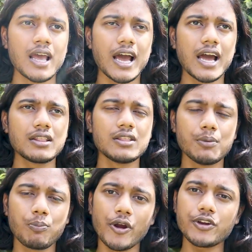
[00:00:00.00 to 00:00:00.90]
and
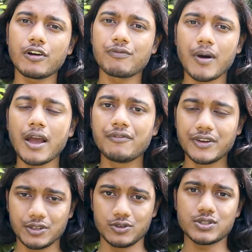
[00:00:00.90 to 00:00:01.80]
the point of my
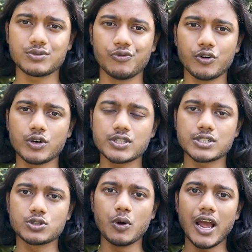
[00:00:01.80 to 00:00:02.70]
videos was
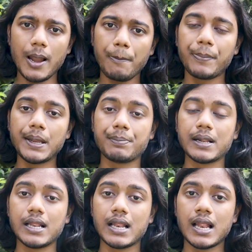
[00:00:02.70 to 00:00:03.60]
to help
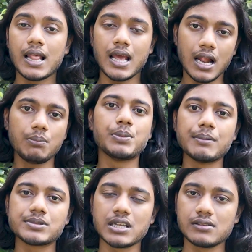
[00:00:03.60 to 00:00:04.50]
people help
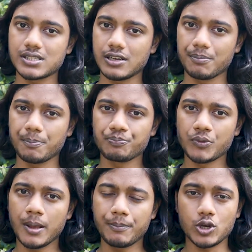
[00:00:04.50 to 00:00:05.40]
themselves up.
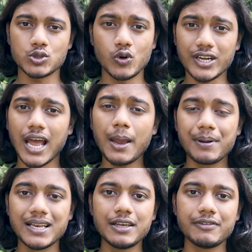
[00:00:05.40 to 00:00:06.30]
Because what I
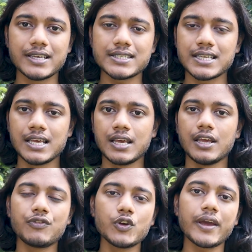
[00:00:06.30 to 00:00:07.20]
believe is,
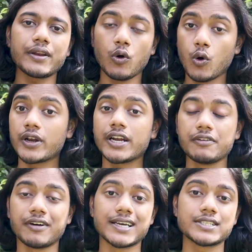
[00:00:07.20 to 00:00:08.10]
if you can own a
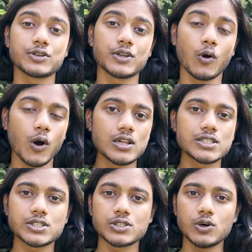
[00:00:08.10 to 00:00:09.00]
device, you can
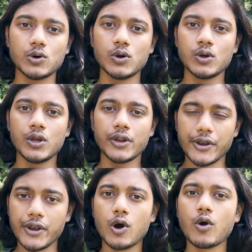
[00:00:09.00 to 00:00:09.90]
also
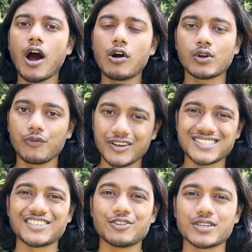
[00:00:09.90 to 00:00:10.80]
know how to
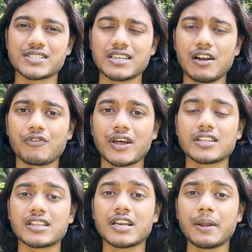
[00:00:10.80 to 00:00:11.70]
fix it yourself
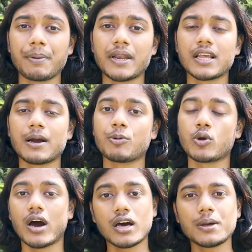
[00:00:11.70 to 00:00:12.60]
rather than depending upon
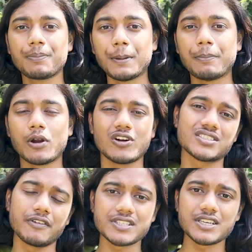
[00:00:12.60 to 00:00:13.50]
other people or
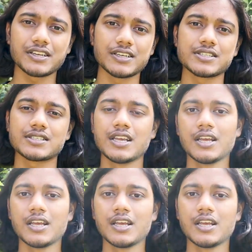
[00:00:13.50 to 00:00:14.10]
service centers